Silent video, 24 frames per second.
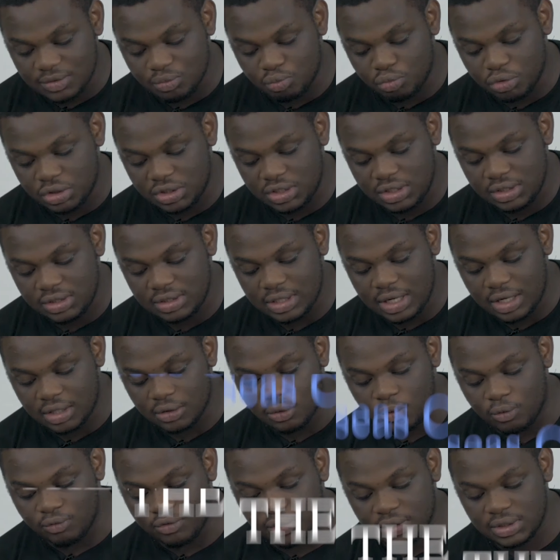is British
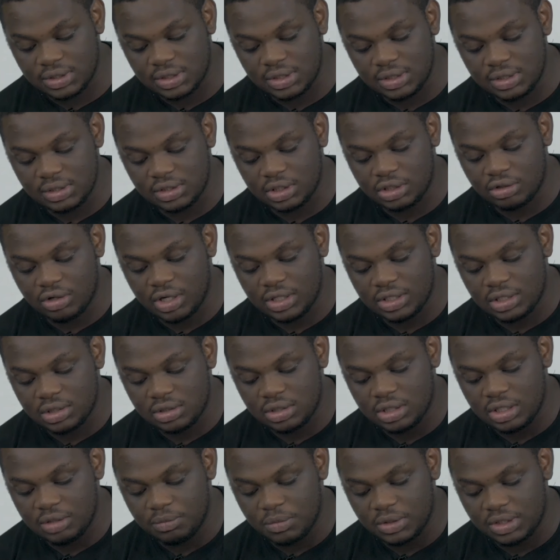and Overseas
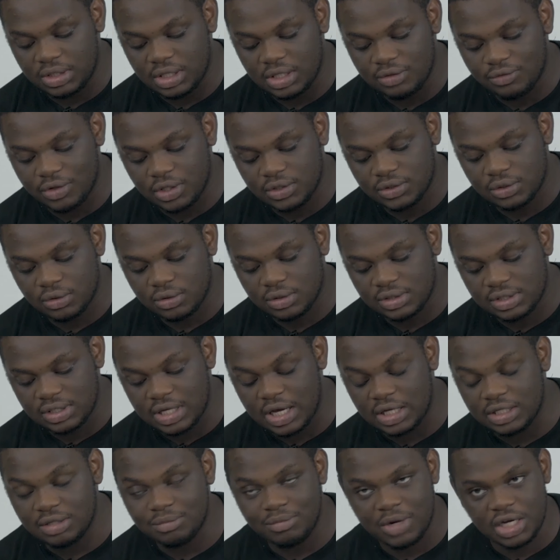Credit Limited versus
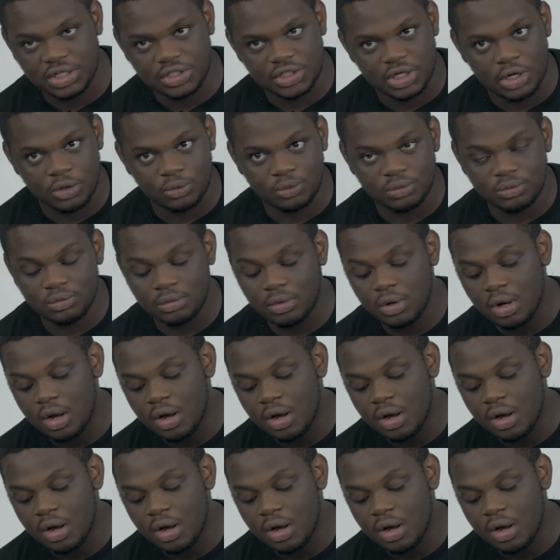Anima Shaun.